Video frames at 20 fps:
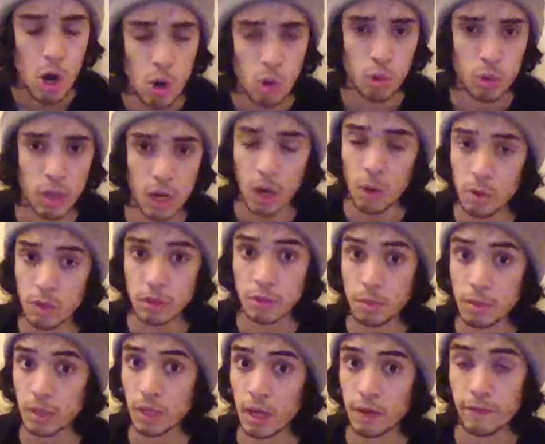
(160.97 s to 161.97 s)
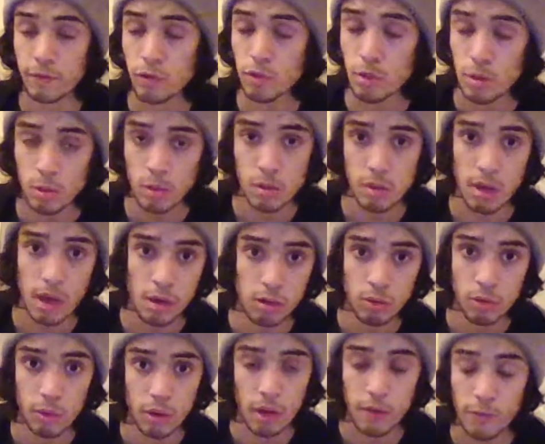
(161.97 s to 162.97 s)
would not want to be alive, if you're
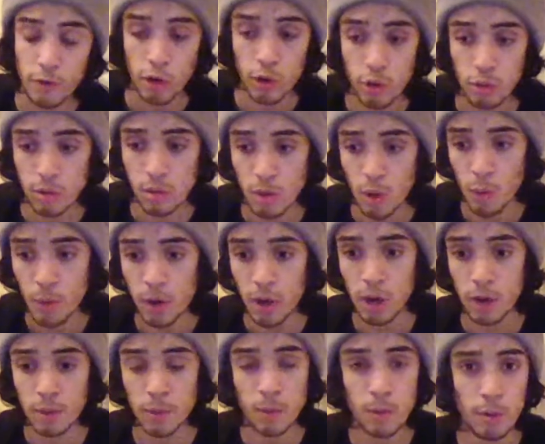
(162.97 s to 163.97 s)
suicidal, whatever is going on,